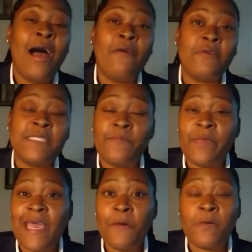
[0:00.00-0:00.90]

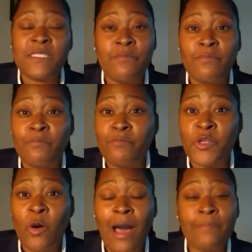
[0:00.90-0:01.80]
recipient was,
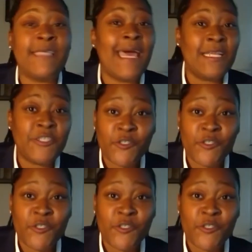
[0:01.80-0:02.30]
you know, upset at